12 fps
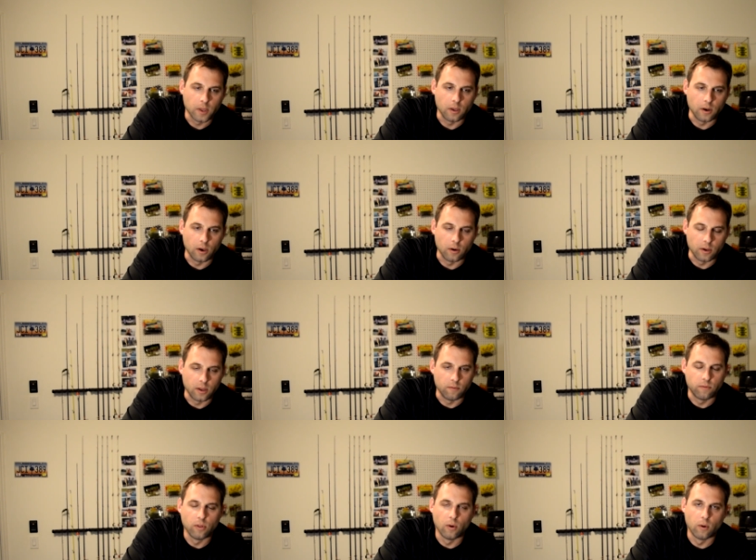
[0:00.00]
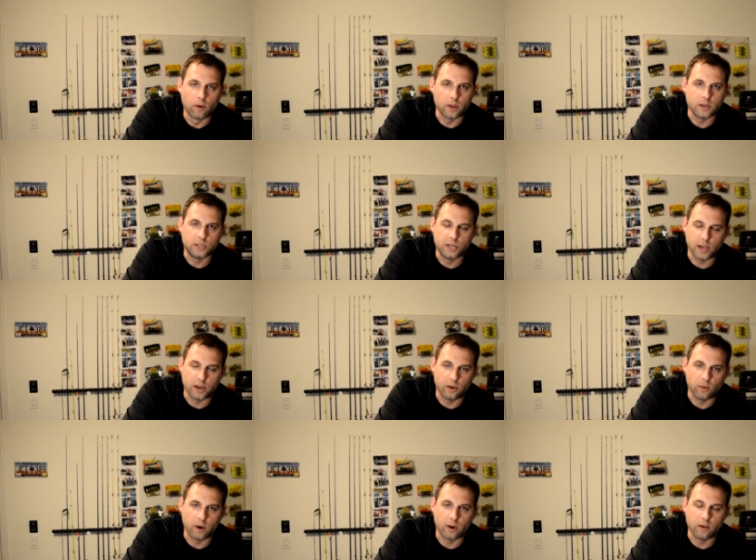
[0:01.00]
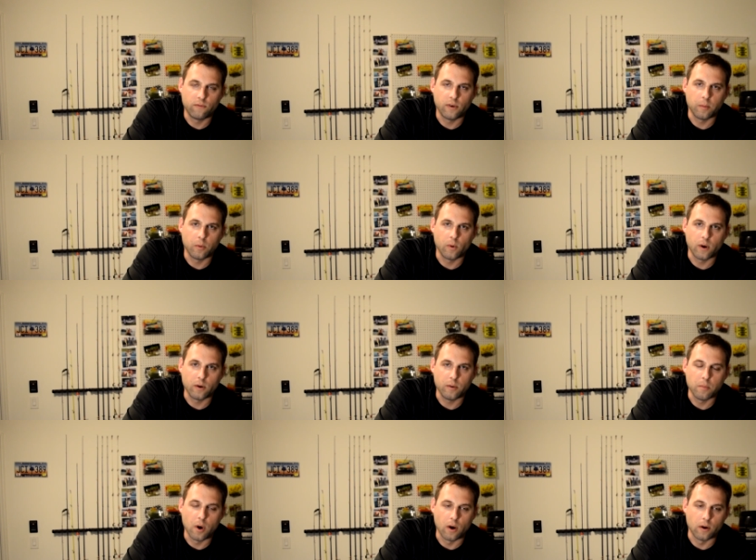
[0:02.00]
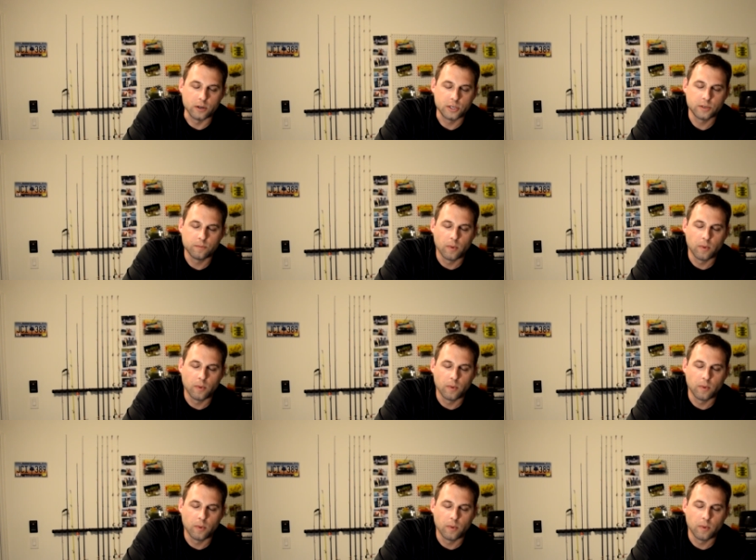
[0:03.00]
You know, in Florida, January, February, March,